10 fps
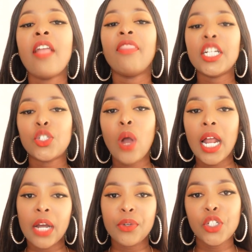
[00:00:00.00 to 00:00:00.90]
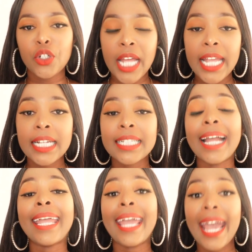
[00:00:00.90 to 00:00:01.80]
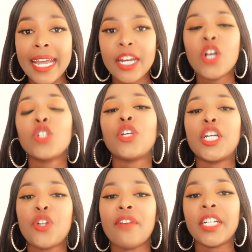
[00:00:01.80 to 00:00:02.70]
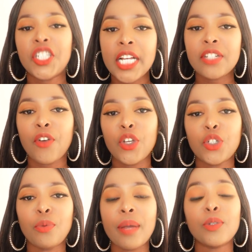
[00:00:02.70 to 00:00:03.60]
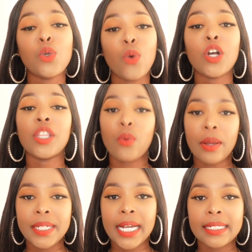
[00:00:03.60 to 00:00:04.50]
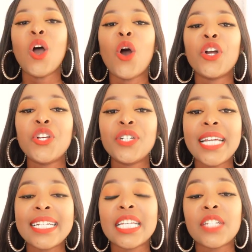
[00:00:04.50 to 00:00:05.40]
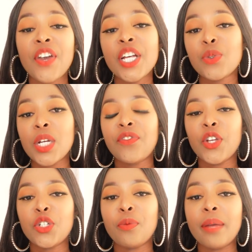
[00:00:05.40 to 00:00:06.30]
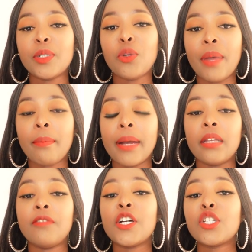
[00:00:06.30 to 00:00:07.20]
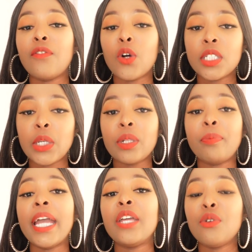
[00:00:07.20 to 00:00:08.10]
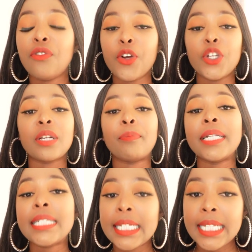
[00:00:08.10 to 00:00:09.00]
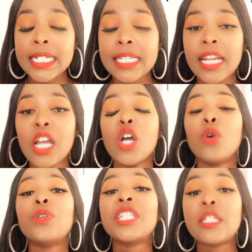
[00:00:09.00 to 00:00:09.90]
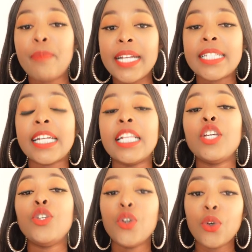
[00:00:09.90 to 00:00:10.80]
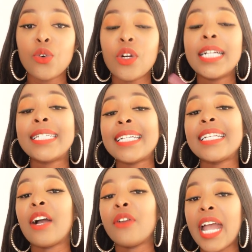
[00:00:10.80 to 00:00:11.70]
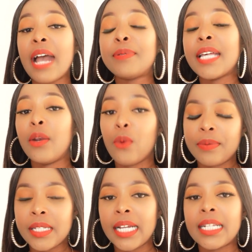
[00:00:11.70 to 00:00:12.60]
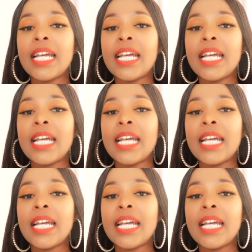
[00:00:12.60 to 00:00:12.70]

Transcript: they do allow you to take it again so that you have a chance for you to be able to work on the website. On Utest, there's various ways for you to be able to make money. First of all, they will pay you for usability testing, which is basically you testing out apps and website.